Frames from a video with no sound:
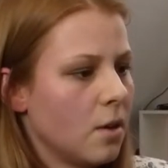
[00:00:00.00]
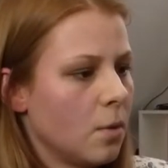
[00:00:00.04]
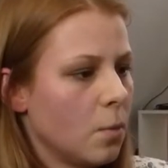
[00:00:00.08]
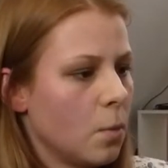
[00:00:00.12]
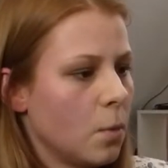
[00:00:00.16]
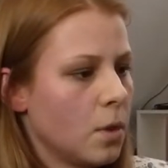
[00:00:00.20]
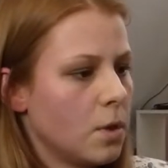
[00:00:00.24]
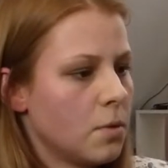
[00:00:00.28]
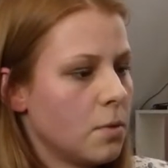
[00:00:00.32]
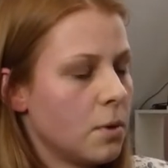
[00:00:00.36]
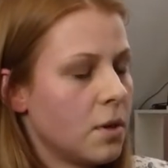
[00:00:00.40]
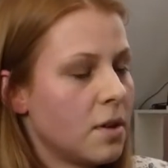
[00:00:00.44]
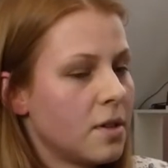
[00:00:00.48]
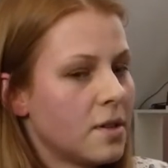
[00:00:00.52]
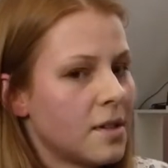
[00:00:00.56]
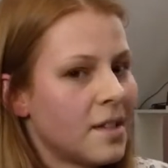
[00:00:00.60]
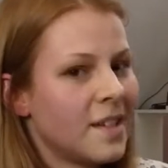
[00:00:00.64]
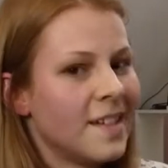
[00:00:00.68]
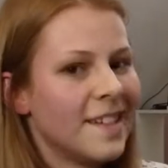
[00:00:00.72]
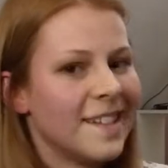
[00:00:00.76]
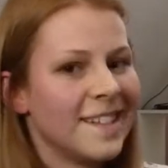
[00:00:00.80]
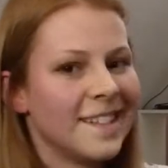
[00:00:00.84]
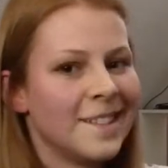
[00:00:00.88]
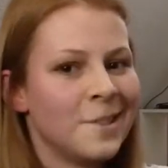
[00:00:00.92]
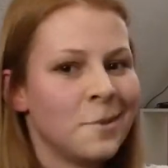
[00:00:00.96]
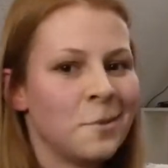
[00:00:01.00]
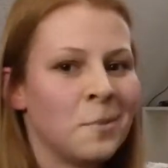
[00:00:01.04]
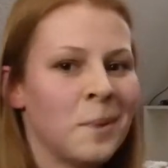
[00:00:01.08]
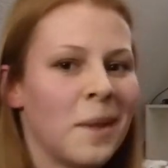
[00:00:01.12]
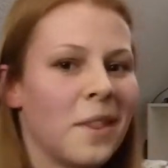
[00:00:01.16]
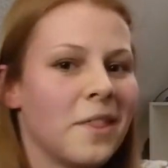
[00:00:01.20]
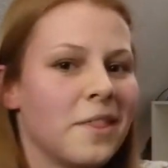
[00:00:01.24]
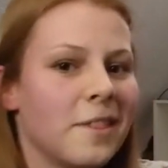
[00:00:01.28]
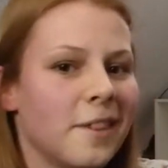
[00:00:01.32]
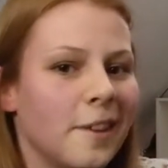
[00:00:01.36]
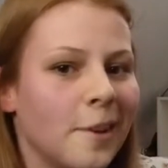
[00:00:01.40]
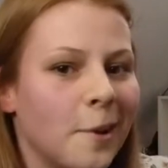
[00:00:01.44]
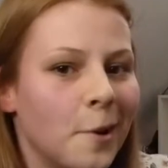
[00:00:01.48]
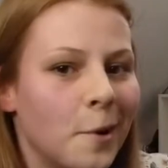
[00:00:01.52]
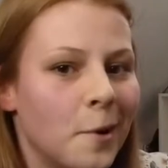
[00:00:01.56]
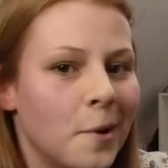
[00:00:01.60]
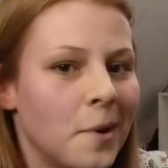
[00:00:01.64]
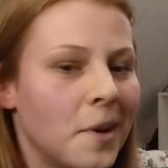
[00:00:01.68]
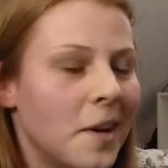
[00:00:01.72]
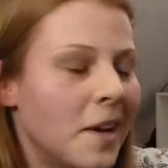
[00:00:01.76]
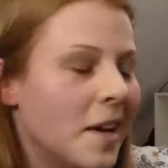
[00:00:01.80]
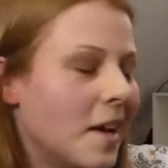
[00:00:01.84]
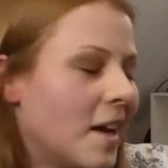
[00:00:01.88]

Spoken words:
which was 2 months ago,